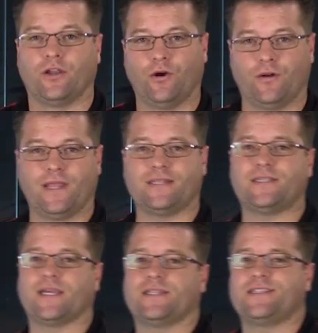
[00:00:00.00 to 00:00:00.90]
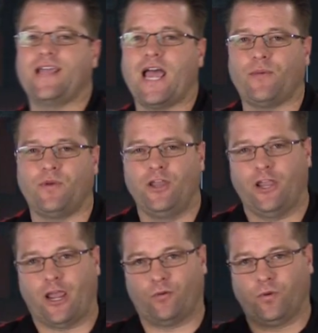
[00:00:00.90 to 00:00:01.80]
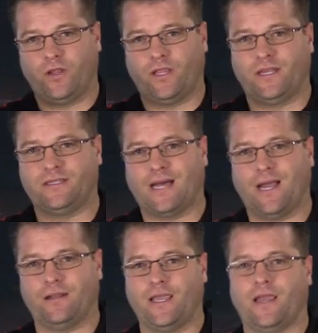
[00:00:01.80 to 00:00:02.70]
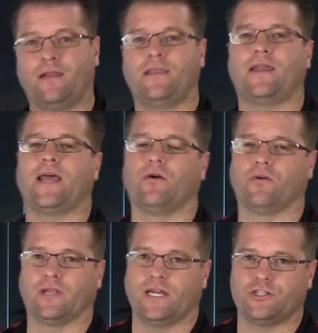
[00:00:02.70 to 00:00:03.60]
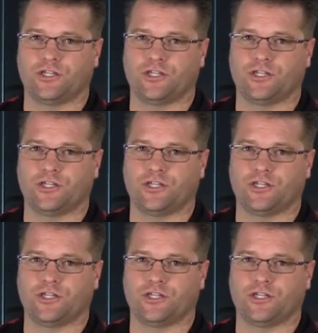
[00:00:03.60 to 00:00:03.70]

go to that second snap, and really dial in that hourglass